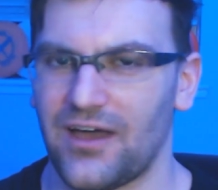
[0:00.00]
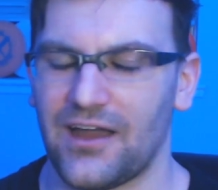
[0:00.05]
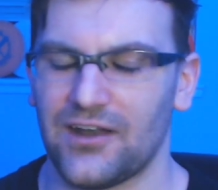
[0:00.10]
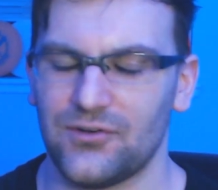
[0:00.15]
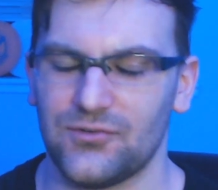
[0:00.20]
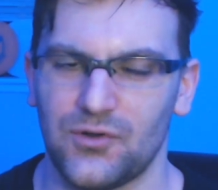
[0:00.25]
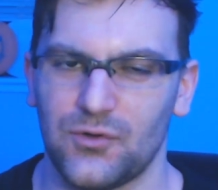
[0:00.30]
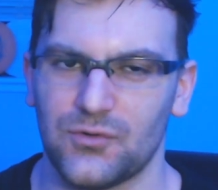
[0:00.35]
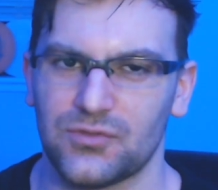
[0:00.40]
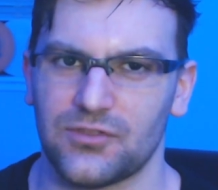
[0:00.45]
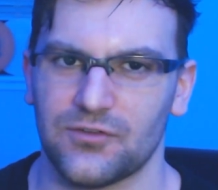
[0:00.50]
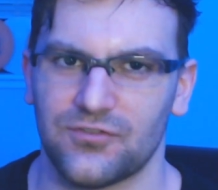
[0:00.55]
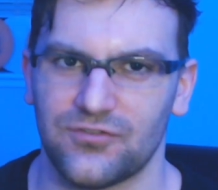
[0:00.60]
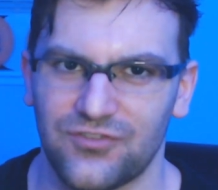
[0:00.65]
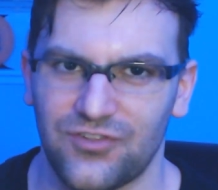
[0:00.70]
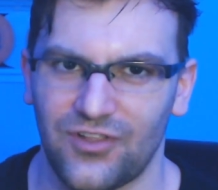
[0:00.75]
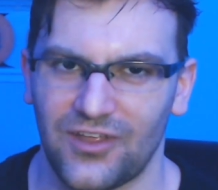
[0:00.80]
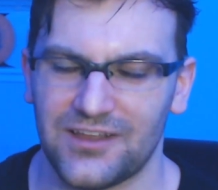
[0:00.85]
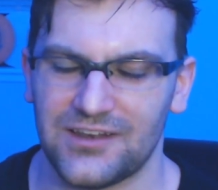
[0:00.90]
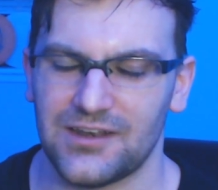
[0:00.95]
I don't know what the
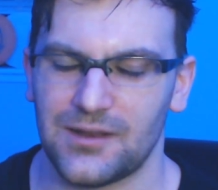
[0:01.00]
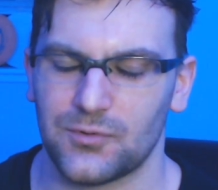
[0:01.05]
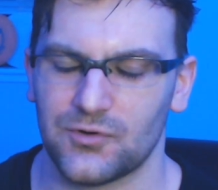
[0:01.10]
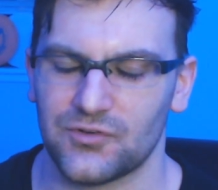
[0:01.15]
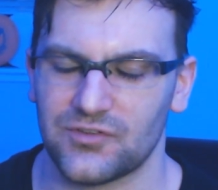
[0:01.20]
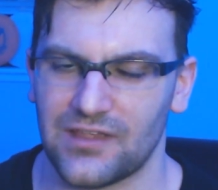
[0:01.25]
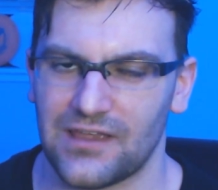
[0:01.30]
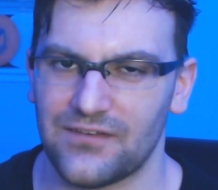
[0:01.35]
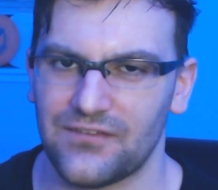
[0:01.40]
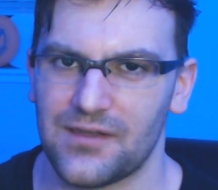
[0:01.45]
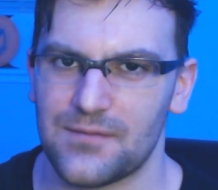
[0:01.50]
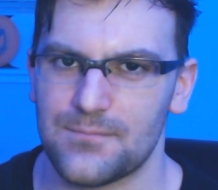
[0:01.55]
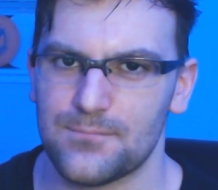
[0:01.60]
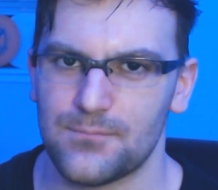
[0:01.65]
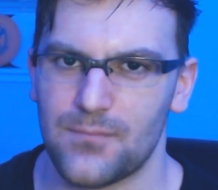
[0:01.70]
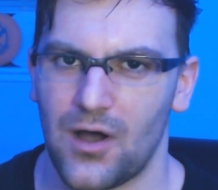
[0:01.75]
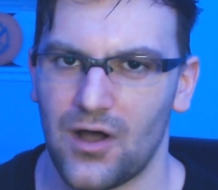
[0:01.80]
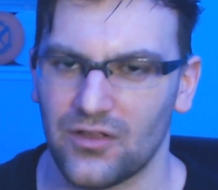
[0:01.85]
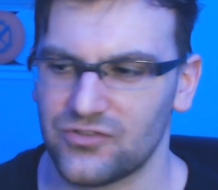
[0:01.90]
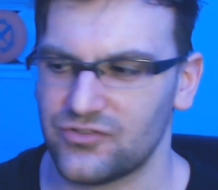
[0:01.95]
flight numbers of a
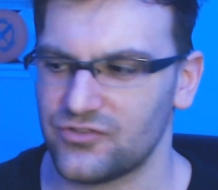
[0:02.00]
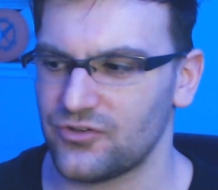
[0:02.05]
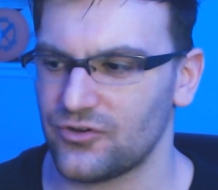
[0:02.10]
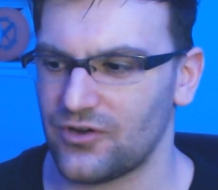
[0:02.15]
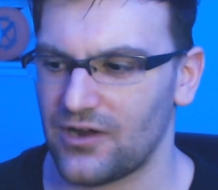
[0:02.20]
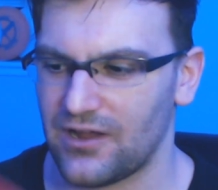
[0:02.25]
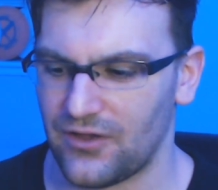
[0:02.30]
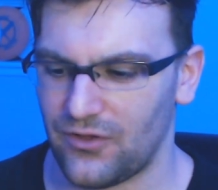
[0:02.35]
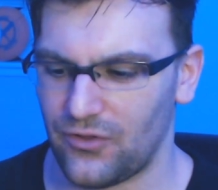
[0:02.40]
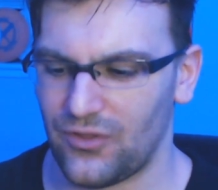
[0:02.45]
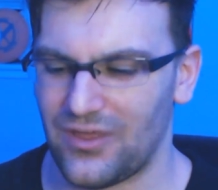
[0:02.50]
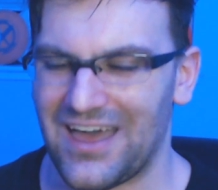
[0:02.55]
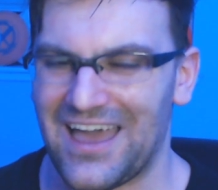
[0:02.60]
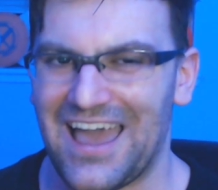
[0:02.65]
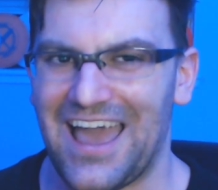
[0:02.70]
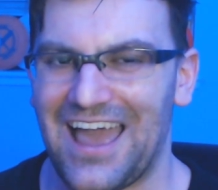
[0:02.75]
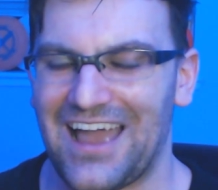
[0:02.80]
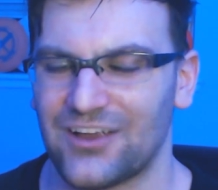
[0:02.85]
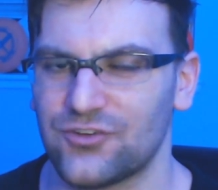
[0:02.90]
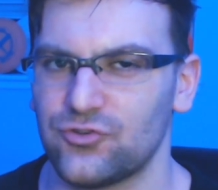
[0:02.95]
Monster L
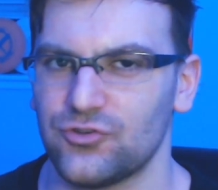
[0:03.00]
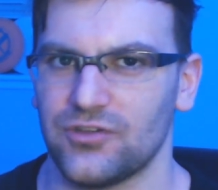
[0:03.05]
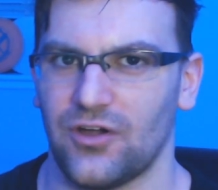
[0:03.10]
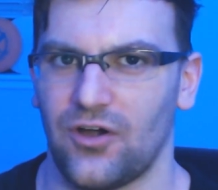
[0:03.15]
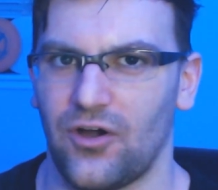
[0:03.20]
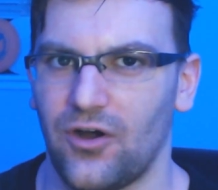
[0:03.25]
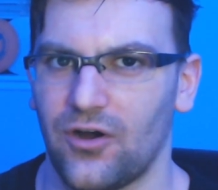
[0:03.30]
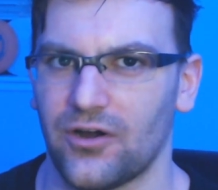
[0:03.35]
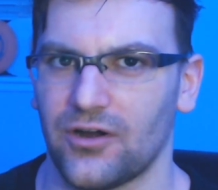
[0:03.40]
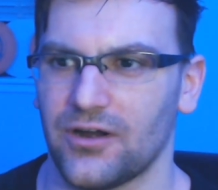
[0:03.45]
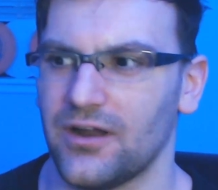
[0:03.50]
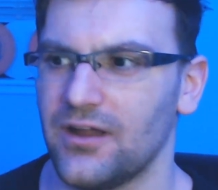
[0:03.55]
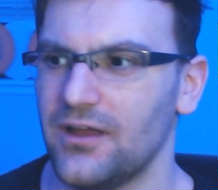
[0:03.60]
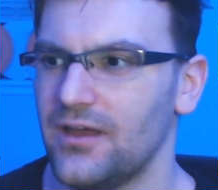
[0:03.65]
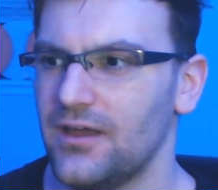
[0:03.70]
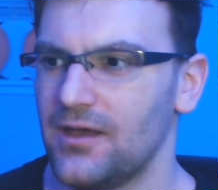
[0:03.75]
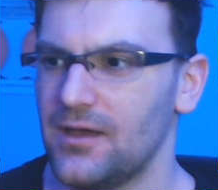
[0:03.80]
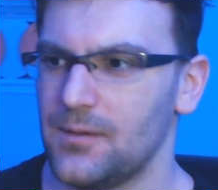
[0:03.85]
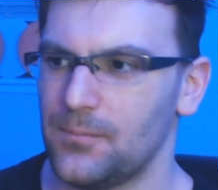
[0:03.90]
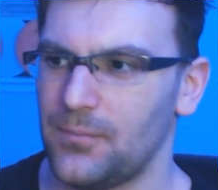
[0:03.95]
actually are,
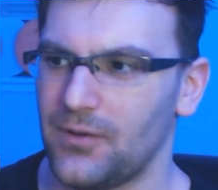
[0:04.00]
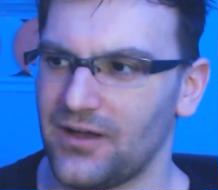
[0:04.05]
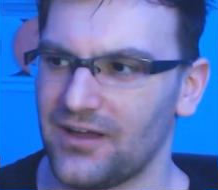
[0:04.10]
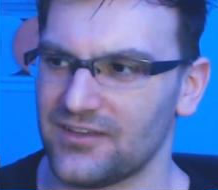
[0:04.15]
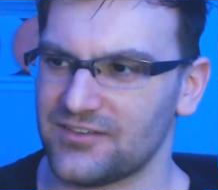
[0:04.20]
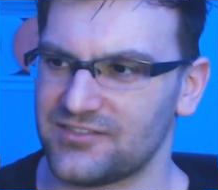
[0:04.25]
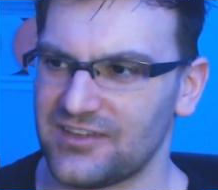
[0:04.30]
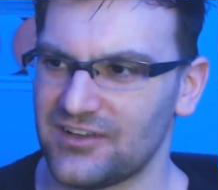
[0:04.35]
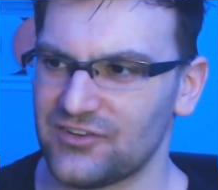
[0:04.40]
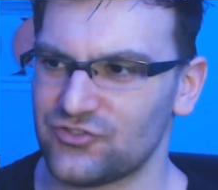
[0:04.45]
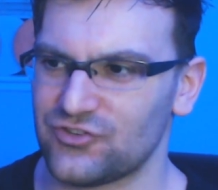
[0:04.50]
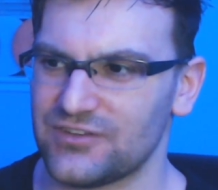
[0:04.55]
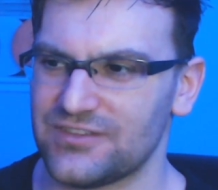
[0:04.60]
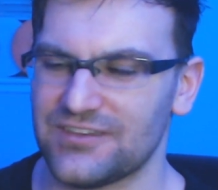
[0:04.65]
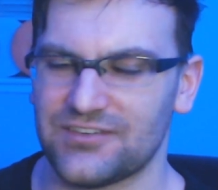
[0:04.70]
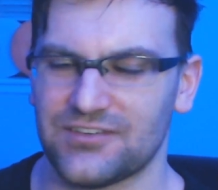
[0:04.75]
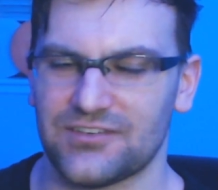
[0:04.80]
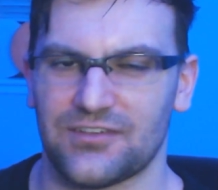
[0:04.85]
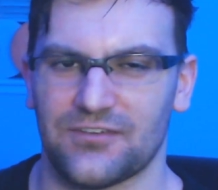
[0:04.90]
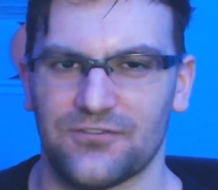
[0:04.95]
but essentially
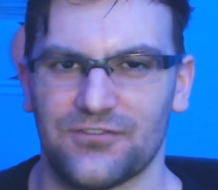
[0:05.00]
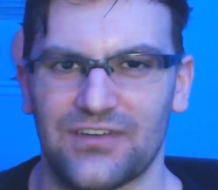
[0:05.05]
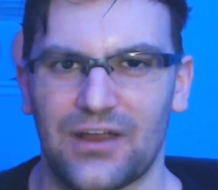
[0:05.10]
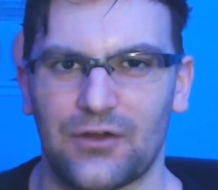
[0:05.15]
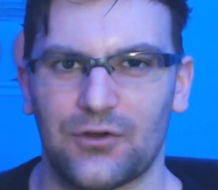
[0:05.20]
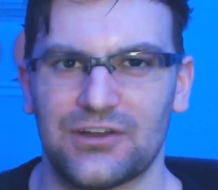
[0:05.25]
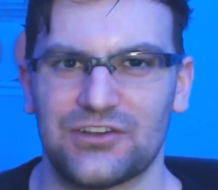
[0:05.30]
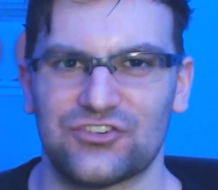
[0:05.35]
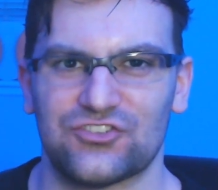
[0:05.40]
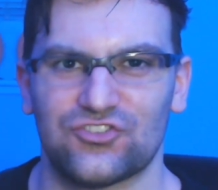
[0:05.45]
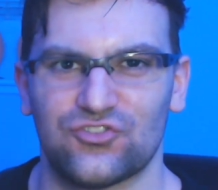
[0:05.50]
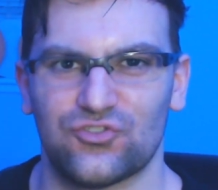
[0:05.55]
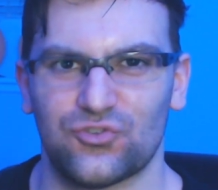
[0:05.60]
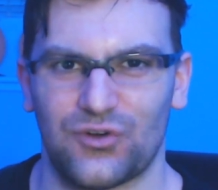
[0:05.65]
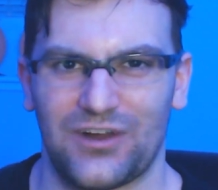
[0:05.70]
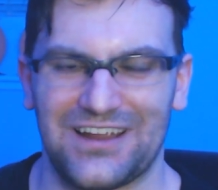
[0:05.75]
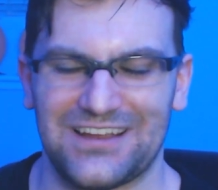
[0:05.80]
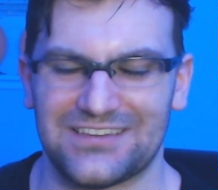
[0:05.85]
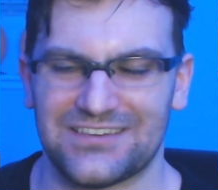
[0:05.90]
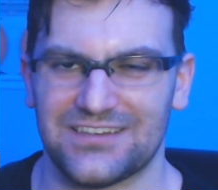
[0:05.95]
this is a very
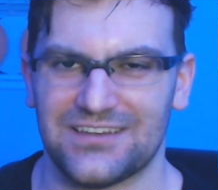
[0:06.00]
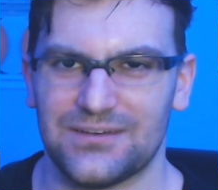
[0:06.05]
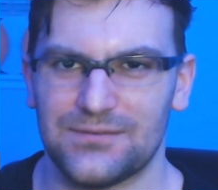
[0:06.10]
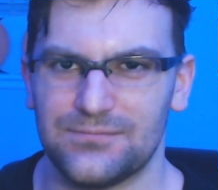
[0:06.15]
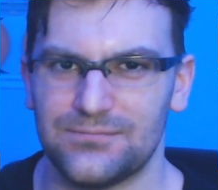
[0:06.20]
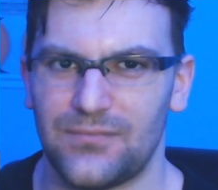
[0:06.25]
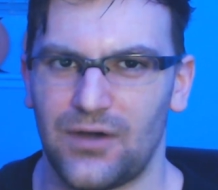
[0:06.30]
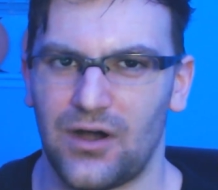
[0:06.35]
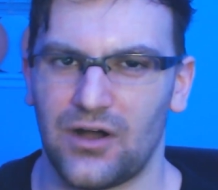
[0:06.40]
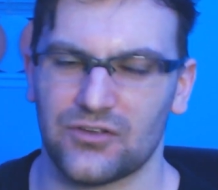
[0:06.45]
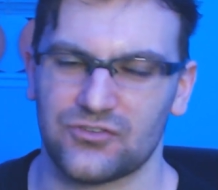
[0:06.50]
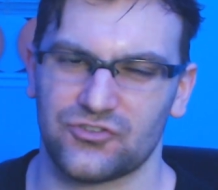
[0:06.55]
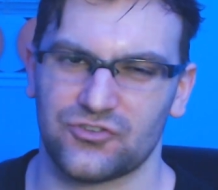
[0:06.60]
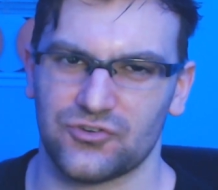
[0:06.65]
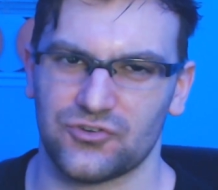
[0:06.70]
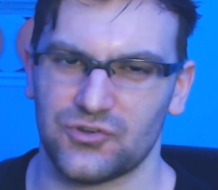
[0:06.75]
straight monster.